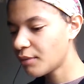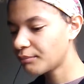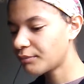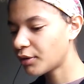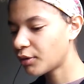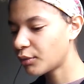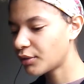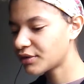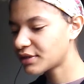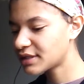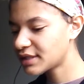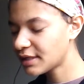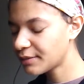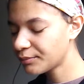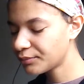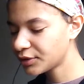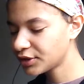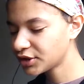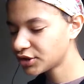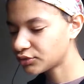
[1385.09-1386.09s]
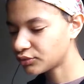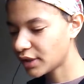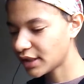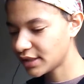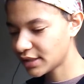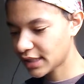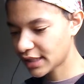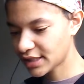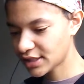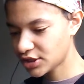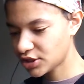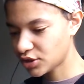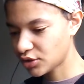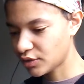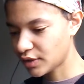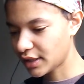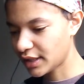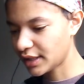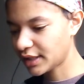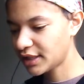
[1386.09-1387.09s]
But with Temperance right next
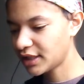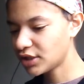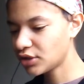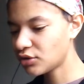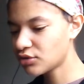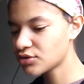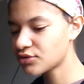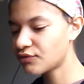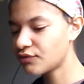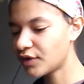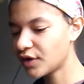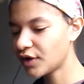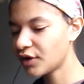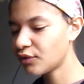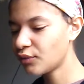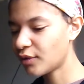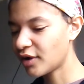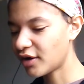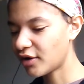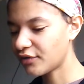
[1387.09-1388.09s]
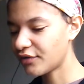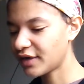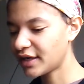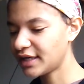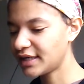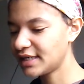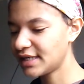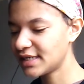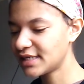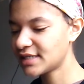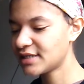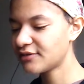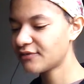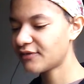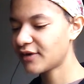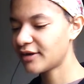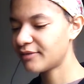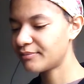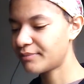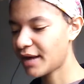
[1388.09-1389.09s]
to it, he knows very well that he needs to
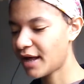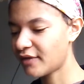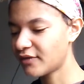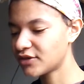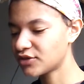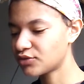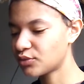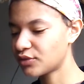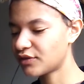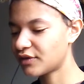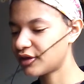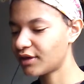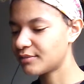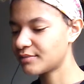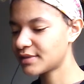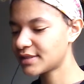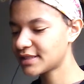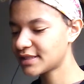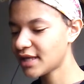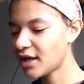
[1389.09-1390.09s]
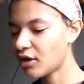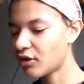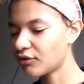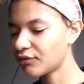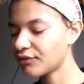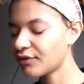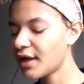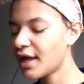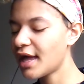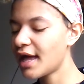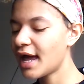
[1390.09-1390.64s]
find balance within himself